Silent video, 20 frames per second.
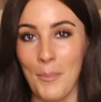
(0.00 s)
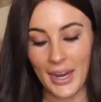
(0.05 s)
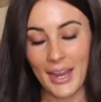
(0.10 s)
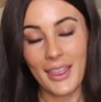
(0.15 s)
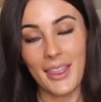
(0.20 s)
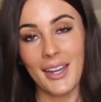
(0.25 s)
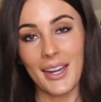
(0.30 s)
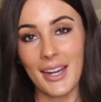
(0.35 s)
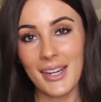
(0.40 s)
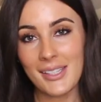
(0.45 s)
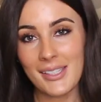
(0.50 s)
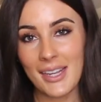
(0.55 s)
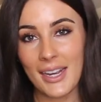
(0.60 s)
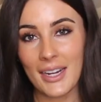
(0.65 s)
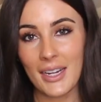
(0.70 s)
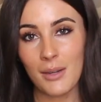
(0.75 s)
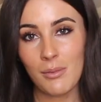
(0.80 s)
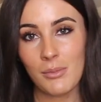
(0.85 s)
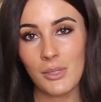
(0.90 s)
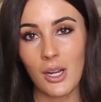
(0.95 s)
Okay, and the next
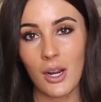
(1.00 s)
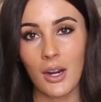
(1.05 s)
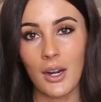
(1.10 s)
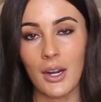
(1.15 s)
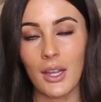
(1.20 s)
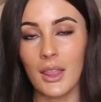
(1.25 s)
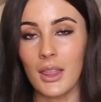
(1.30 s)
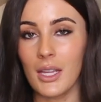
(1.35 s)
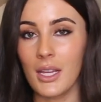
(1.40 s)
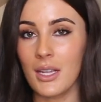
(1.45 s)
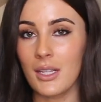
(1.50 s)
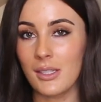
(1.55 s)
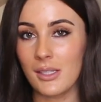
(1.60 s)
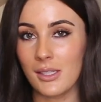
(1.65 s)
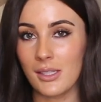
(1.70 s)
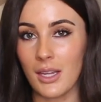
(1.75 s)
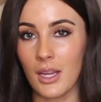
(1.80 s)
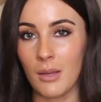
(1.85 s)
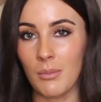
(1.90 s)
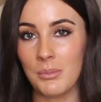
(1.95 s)
items are the
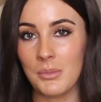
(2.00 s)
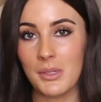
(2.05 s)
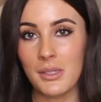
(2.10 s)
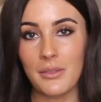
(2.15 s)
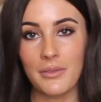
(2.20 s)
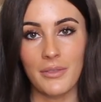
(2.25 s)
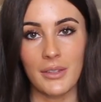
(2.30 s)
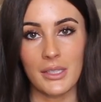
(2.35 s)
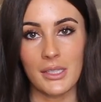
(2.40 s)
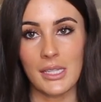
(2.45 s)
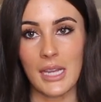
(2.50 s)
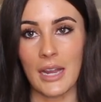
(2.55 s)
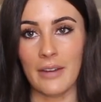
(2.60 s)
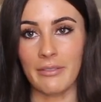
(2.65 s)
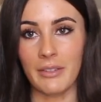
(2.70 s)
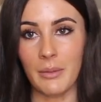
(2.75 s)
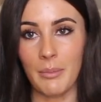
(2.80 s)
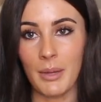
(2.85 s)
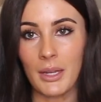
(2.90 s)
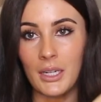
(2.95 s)
SKIMS Fits
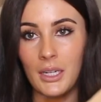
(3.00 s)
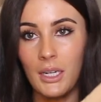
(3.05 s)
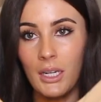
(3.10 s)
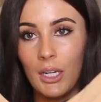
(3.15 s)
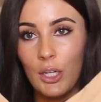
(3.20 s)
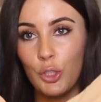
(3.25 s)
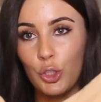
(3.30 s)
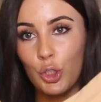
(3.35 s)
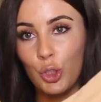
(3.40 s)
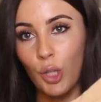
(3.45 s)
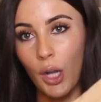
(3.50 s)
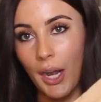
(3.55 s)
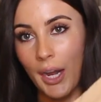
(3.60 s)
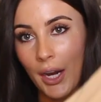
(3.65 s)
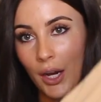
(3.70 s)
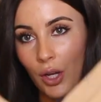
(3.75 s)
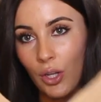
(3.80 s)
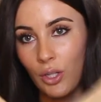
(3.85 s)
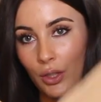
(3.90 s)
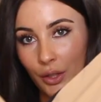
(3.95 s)
Everybody
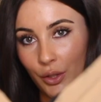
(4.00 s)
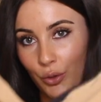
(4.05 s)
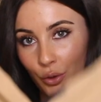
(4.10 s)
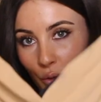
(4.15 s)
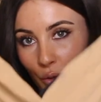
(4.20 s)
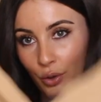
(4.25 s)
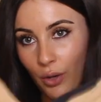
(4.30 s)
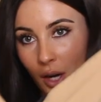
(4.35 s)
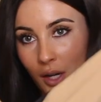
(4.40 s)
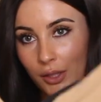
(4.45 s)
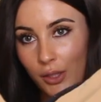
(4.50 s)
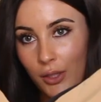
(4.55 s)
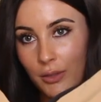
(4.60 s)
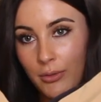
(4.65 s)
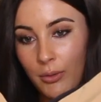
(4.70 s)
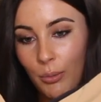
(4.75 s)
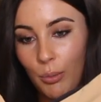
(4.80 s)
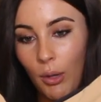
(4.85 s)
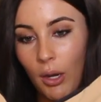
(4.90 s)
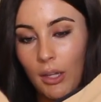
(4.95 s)
Triangle Little
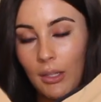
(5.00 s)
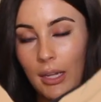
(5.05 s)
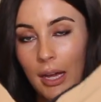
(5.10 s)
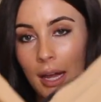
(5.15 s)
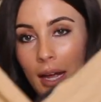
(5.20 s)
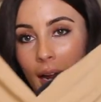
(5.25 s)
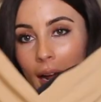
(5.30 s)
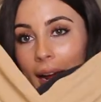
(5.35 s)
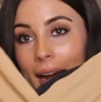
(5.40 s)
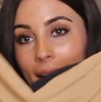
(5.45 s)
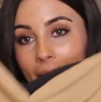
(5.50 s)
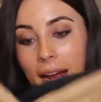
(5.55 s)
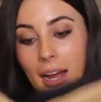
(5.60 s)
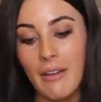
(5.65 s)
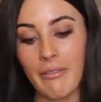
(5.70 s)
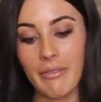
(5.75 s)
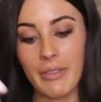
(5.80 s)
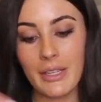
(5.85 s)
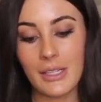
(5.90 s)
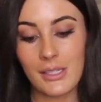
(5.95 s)
Crossover Bralette. I
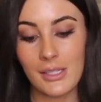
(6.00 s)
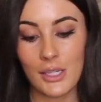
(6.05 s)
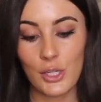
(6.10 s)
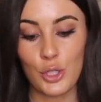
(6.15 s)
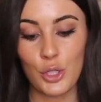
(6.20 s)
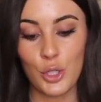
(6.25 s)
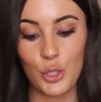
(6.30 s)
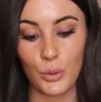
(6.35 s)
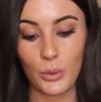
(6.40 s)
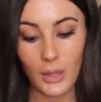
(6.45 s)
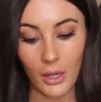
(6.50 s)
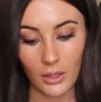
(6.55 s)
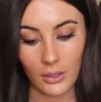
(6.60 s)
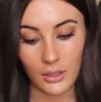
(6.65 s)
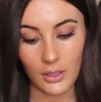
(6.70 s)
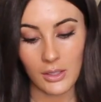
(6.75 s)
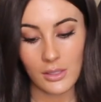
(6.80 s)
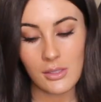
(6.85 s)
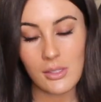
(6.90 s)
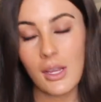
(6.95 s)
have this in two
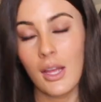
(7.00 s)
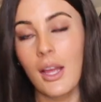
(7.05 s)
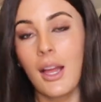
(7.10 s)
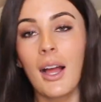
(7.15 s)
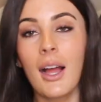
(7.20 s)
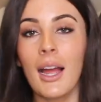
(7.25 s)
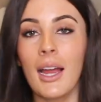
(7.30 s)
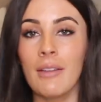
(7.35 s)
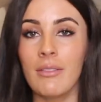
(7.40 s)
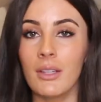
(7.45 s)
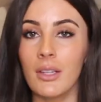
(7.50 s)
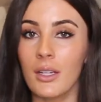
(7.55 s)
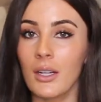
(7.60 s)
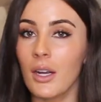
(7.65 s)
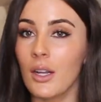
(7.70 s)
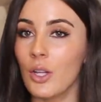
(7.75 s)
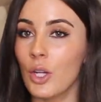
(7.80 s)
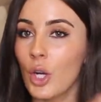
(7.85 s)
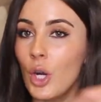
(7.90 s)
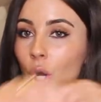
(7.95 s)
colors. I have it in the
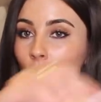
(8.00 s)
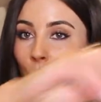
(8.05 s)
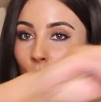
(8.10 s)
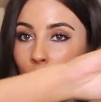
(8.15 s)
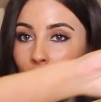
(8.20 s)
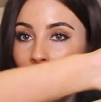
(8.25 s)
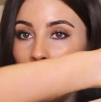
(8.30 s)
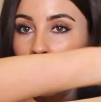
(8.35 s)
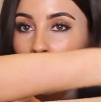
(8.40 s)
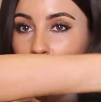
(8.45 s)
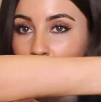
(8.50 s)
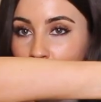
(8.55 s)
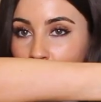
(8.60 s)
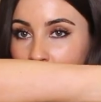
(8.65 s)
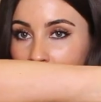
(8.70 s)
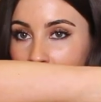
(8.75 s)
color Ochre, which